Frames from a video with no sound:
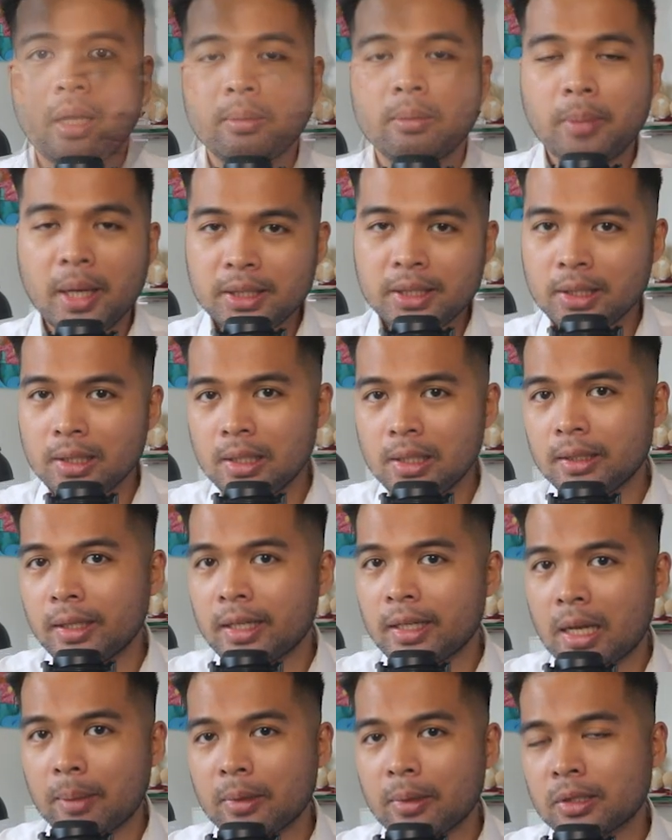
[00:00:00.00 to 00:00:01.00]
And basically
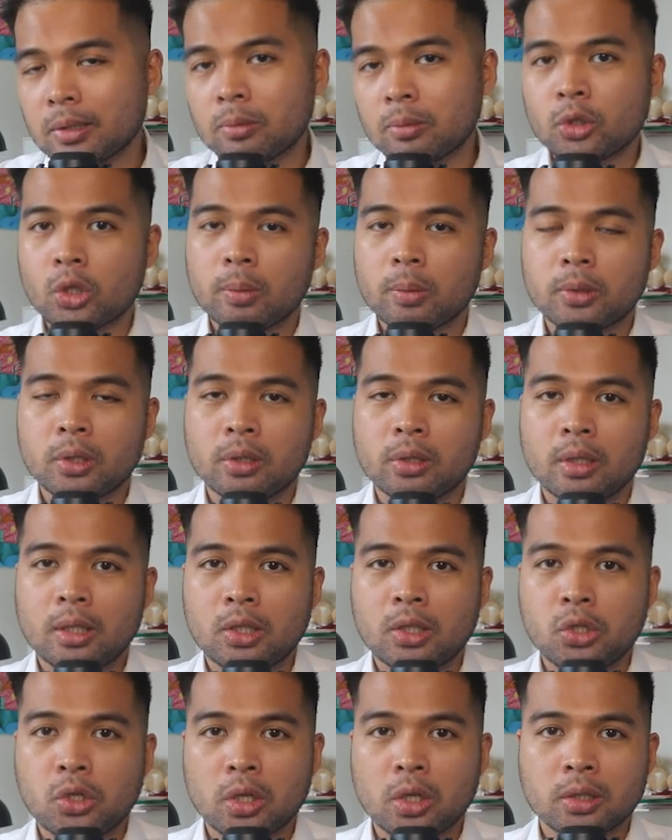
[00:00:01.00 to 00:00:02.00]
dynamic subscription
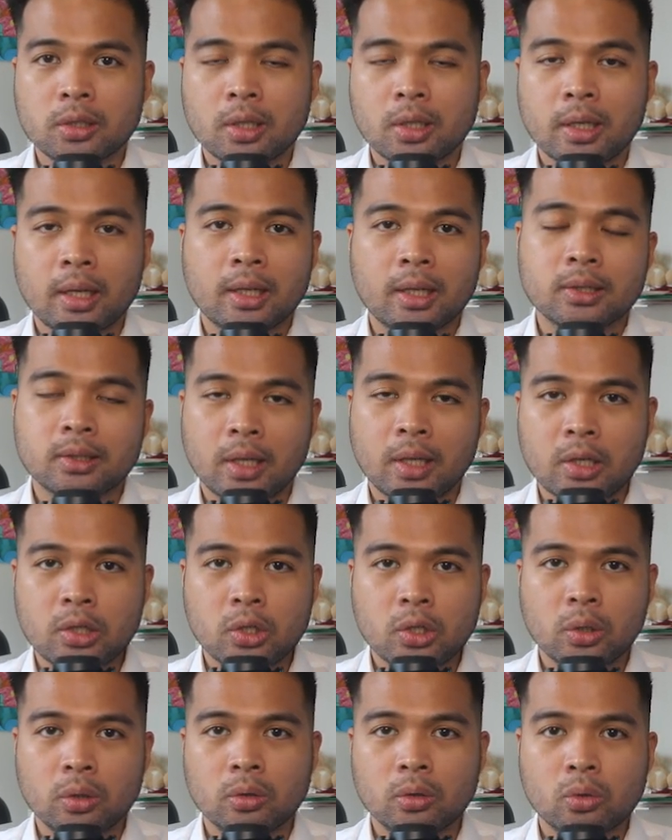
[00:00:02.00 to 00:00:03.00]
is just an
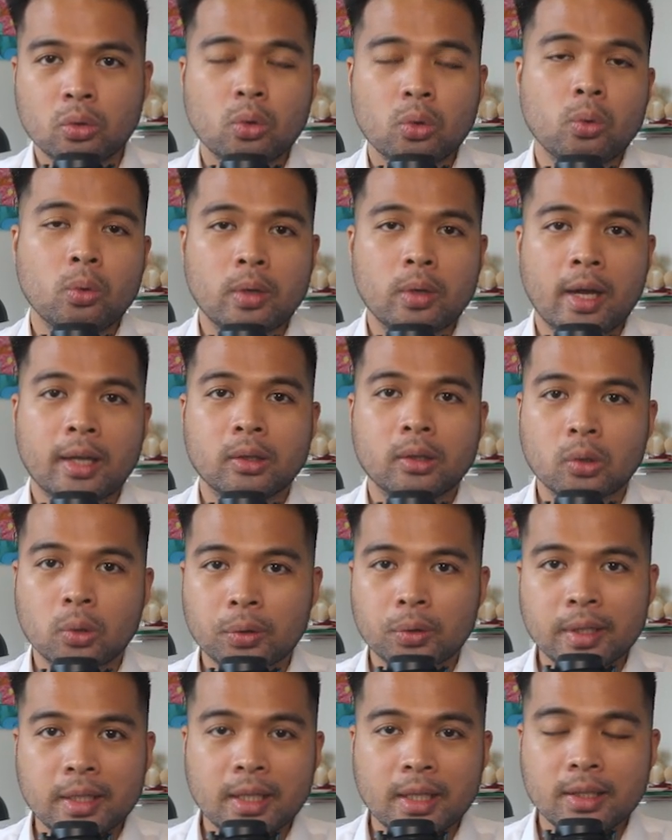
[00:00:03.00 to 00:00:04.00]
extension to that
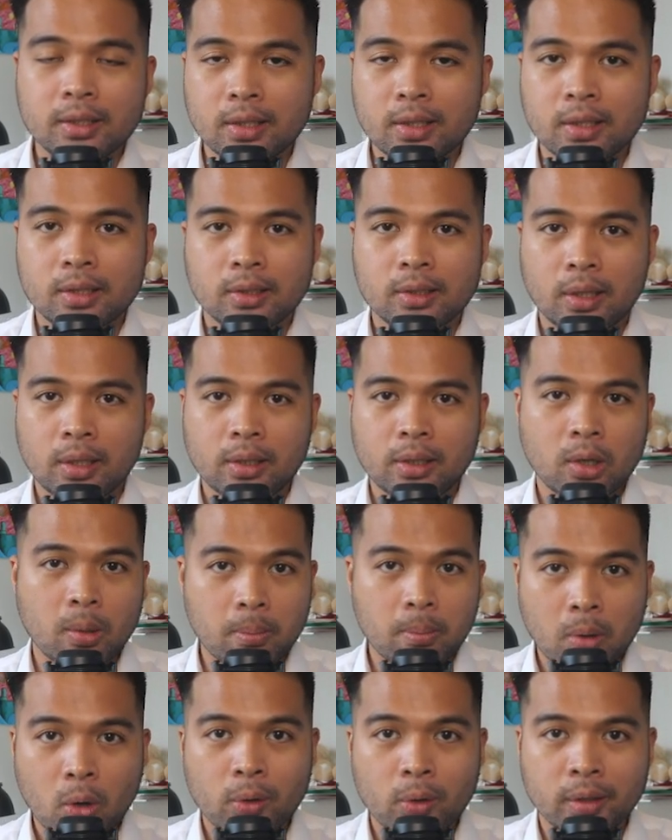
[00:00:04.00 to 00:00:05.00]
already existing
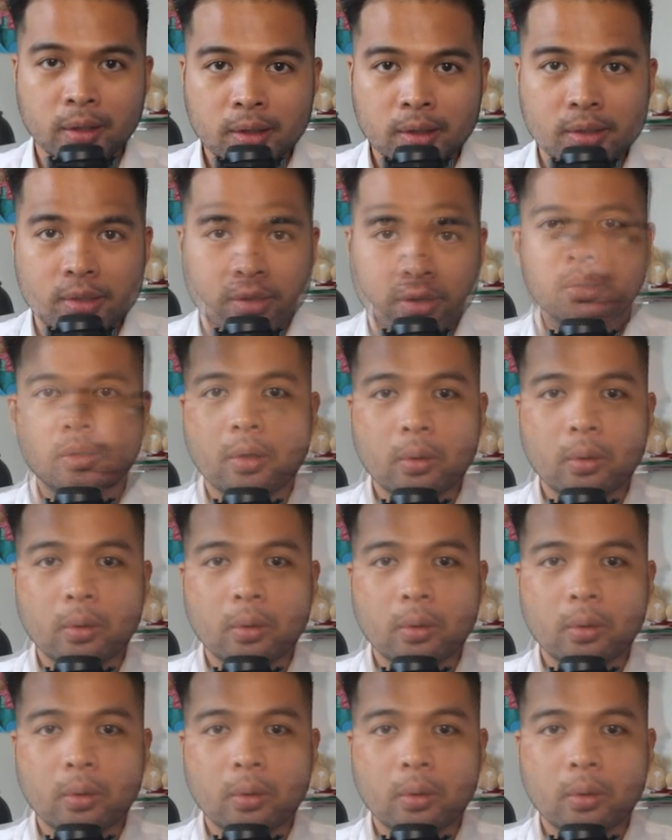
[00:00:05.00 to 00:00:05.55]
component.